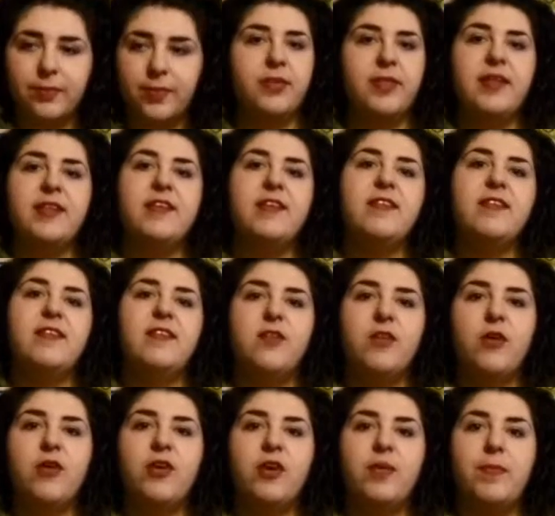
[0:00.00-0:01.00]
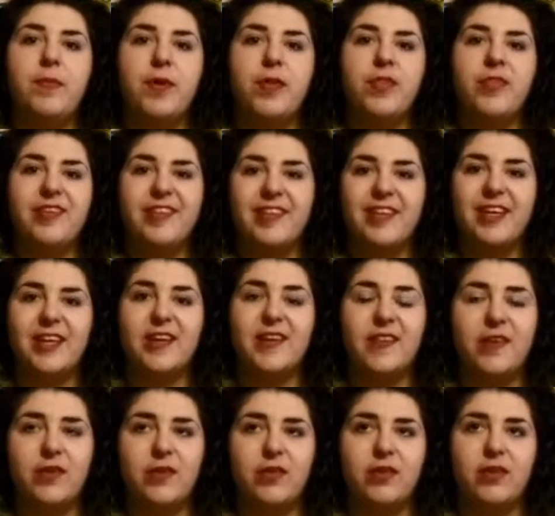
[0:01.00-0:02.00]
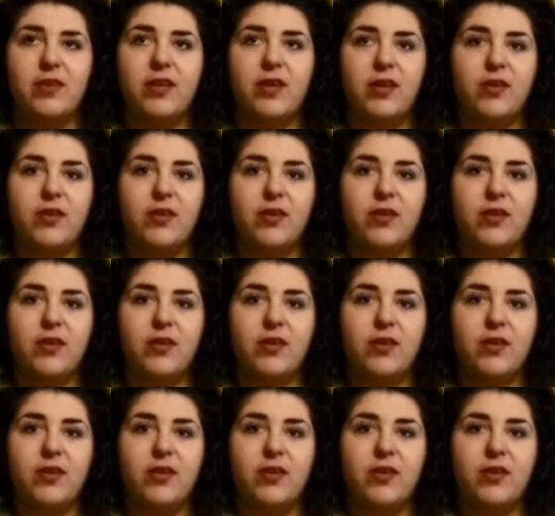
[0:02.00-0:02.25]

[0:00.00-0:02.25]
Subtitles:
This is the story about this kid that